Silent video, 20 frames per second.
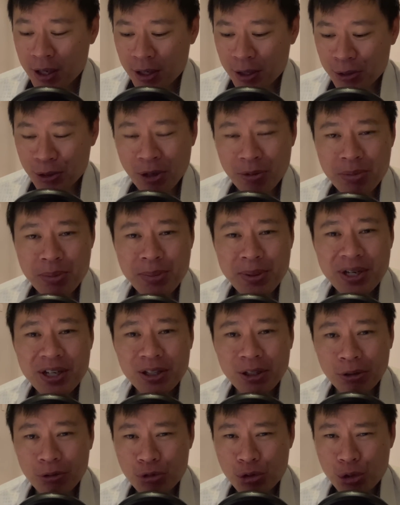You know, I've been making a
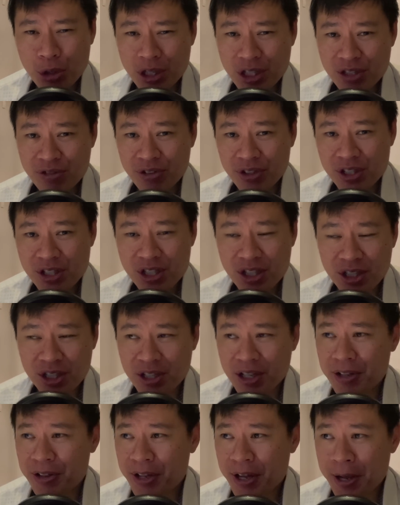lot of transfers here
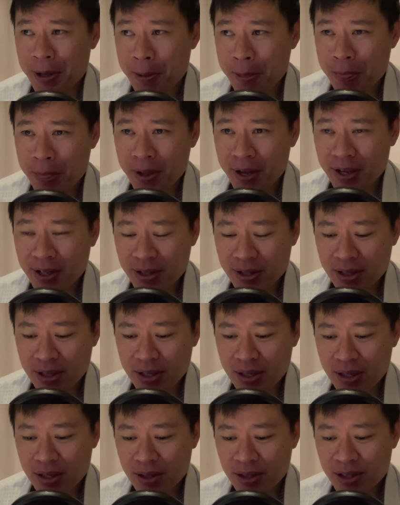and there and
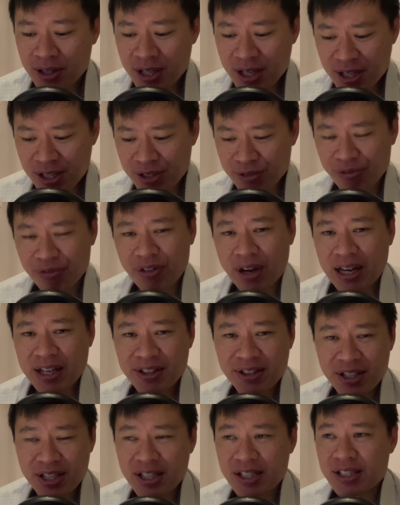these
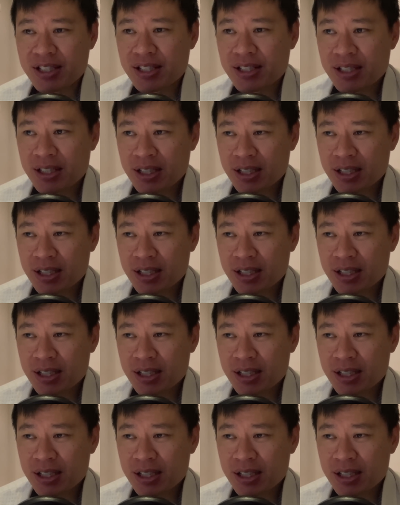findings